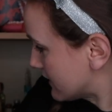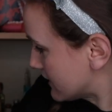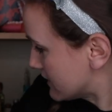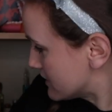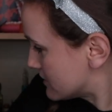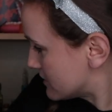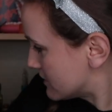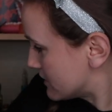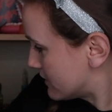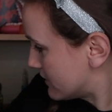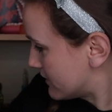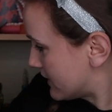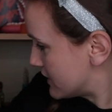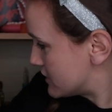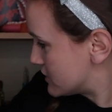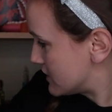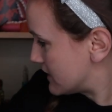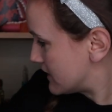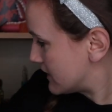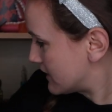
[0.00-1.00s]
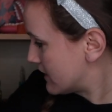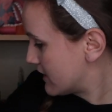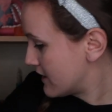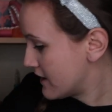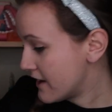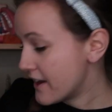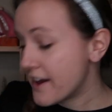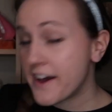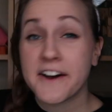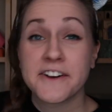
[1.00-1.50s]
next to the flesh-eating
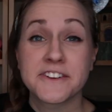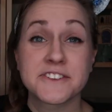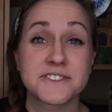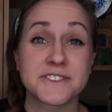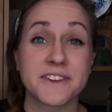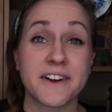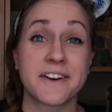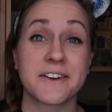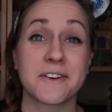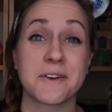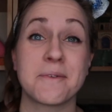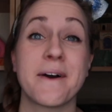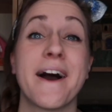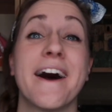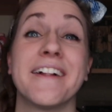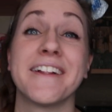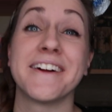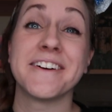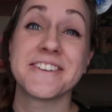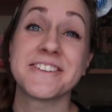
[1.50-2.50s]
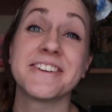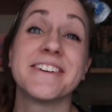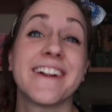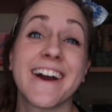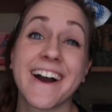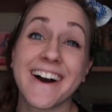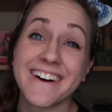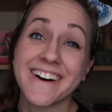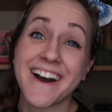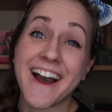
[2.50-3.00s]
slug repellent for
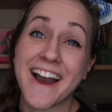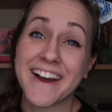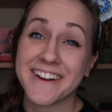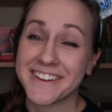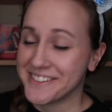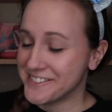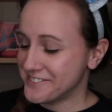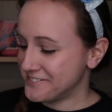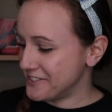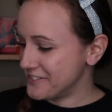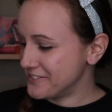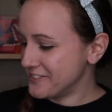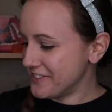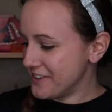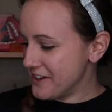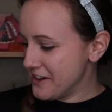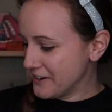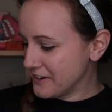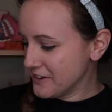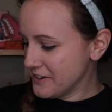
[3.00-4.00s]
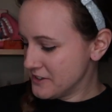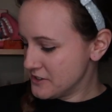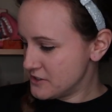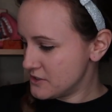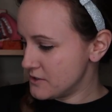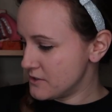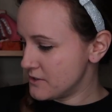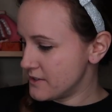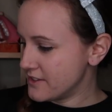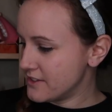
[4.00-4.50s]
now and move along
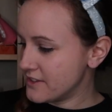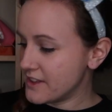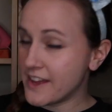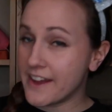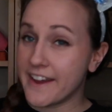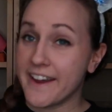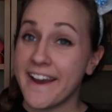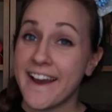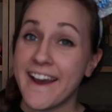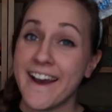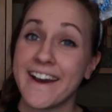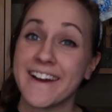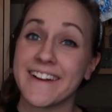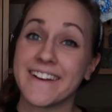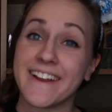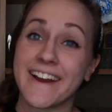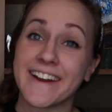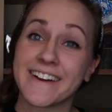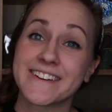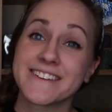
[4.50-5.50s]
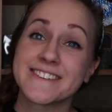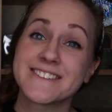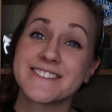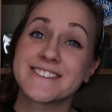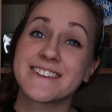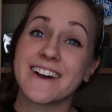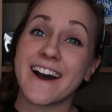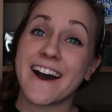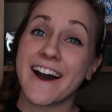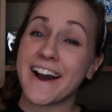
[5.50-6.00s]
to the
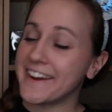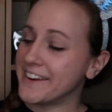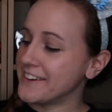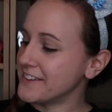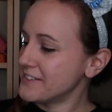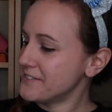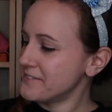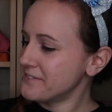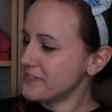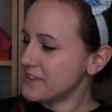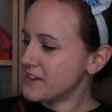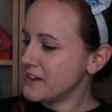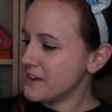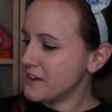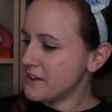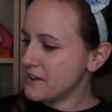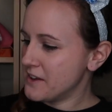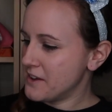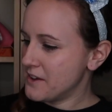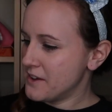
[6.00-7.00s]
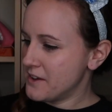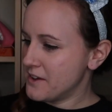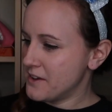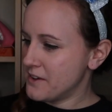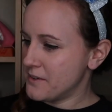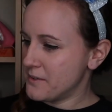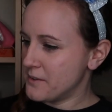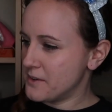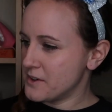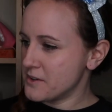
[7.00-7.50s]
next item.
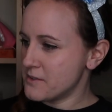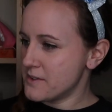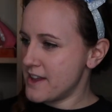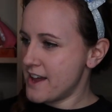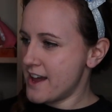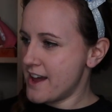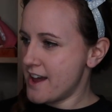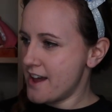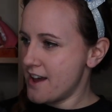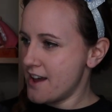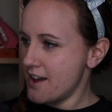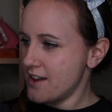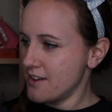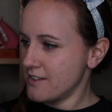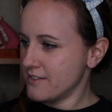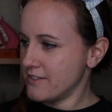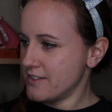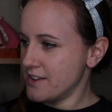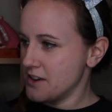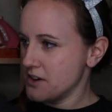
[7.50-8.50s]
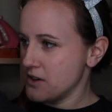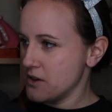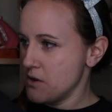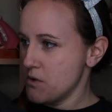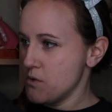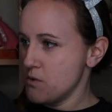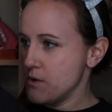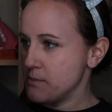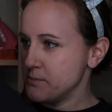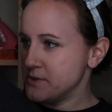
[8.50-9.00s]
What do we have here?
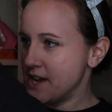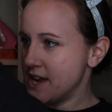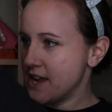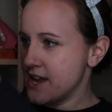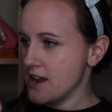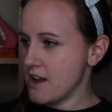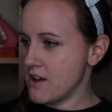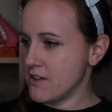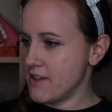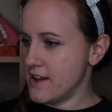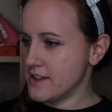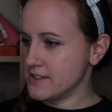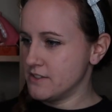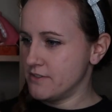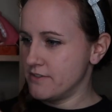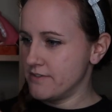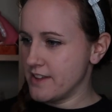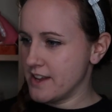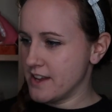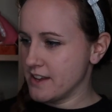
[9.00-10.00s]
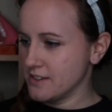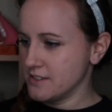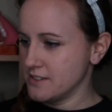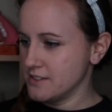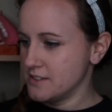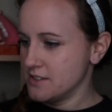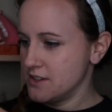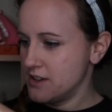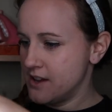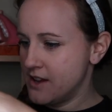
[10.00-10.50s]
Oh, I'm taking out lots of things.
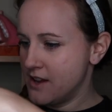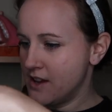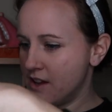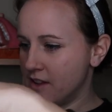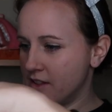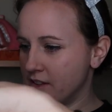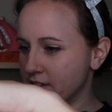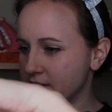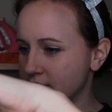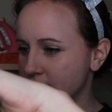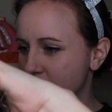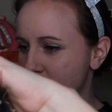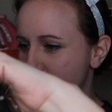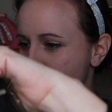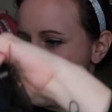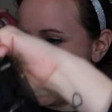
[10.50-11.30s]
Looks like